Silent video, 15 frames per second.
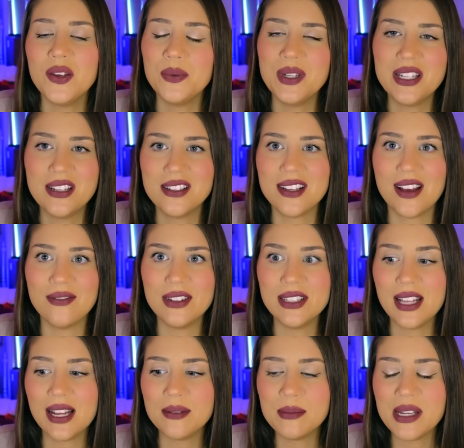We discovered
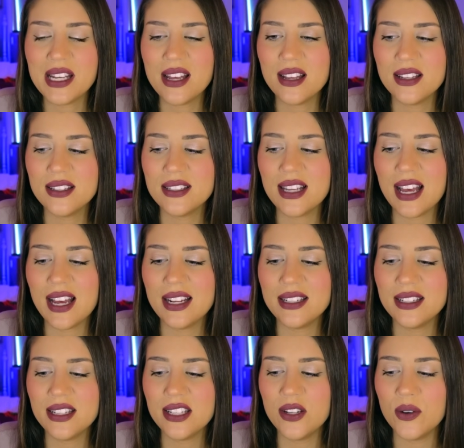that because
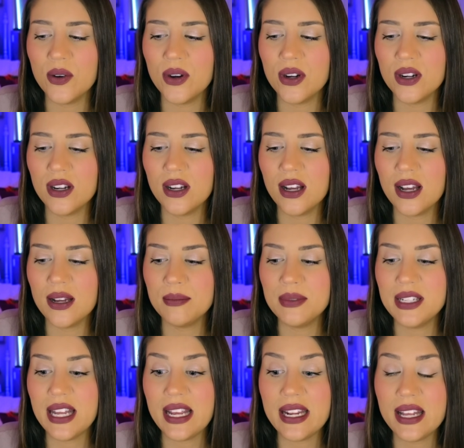at your
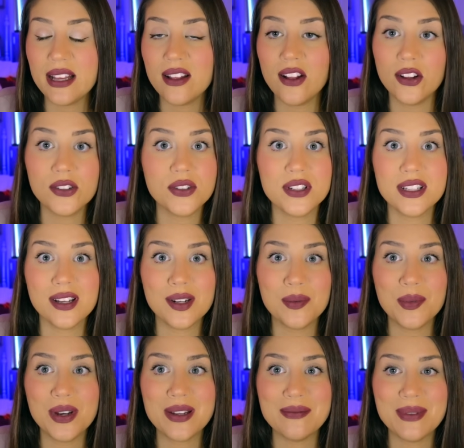dating ultrasound
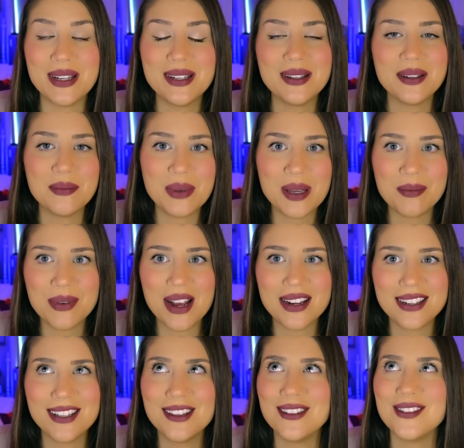appointment, being
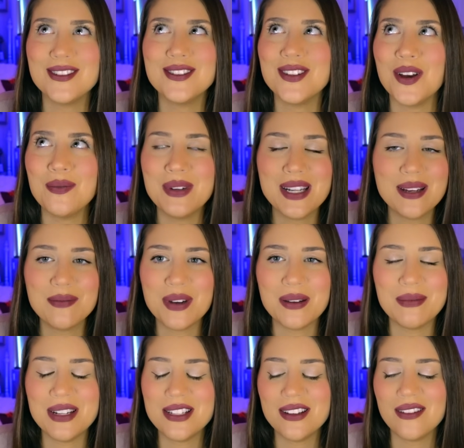pregnant, there's so many
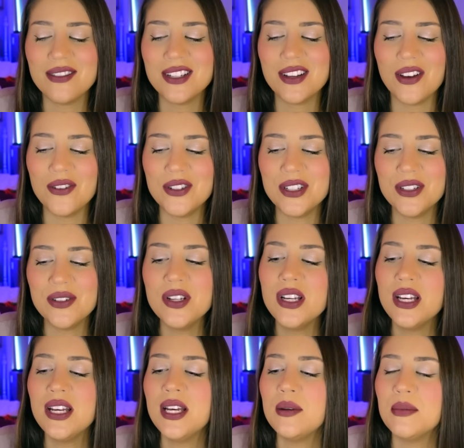appointments you have to go to
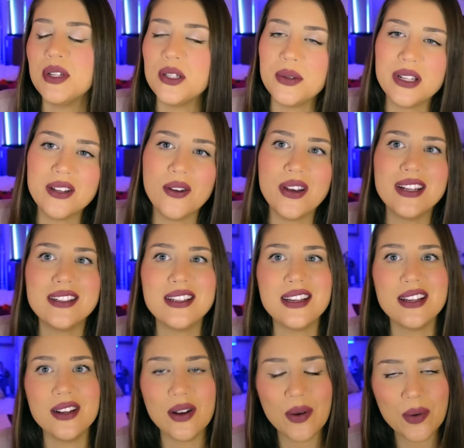between going to
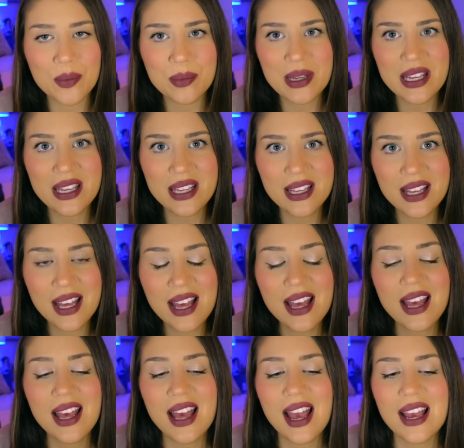your OB
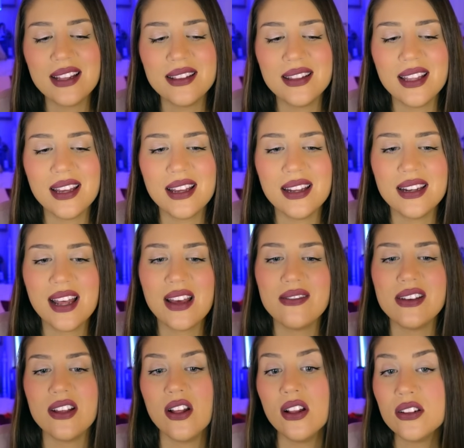and then
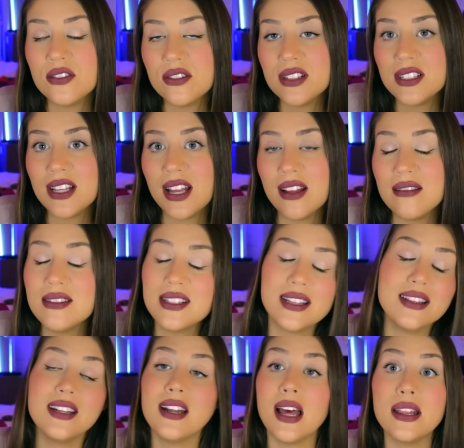having ultrasounds
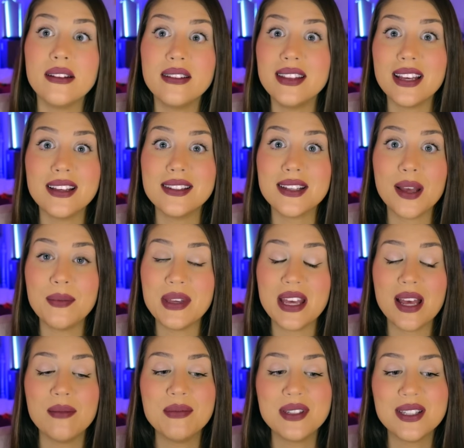and then other things coming
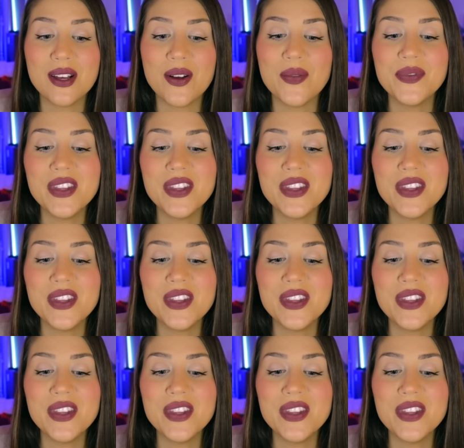up. So